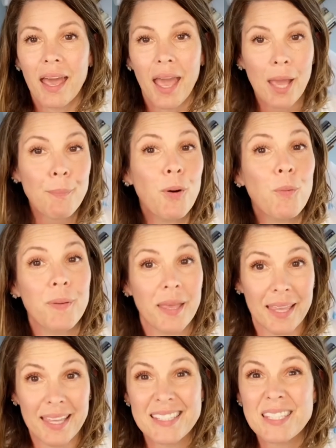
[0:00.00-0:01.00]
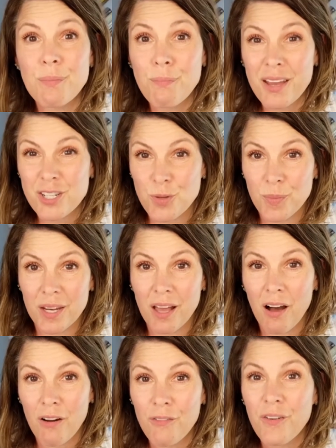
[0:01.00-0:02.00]
ApoB is the measurement
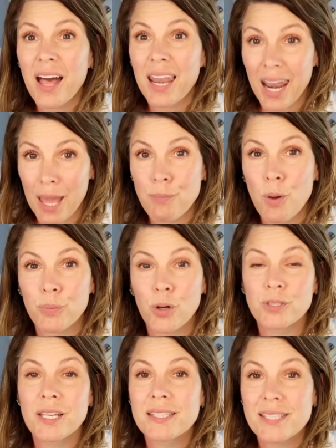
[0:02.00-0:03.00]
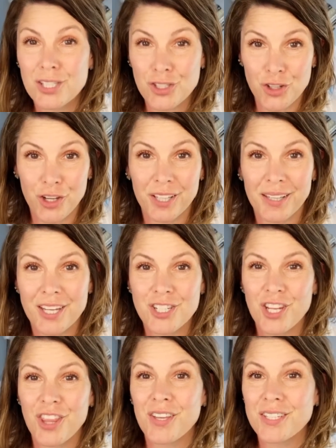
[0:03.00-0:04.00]
of lipoproteins in circulation
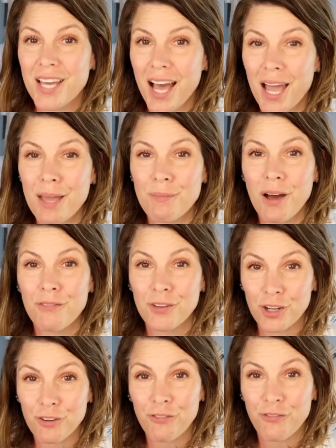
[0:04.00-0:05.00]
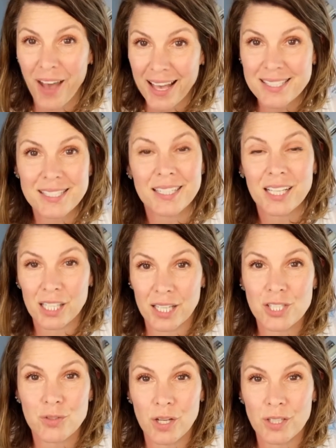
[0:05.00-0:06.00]
at the time of your fasted cholesterol